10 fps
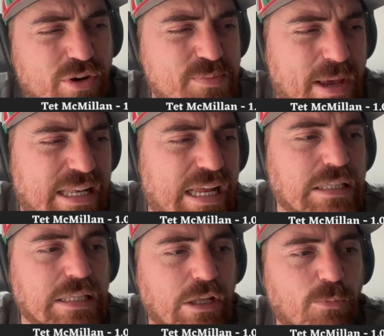expecting a
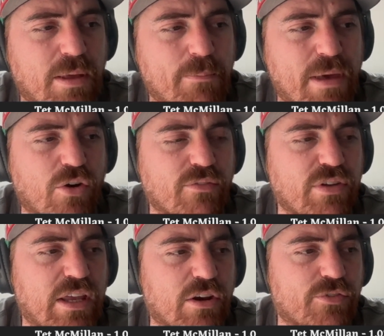little bit better of
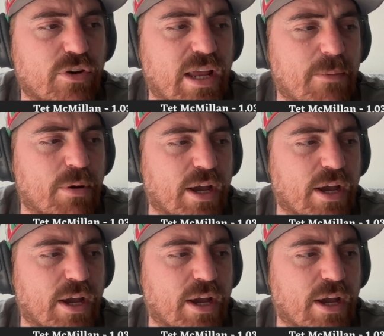a year for him,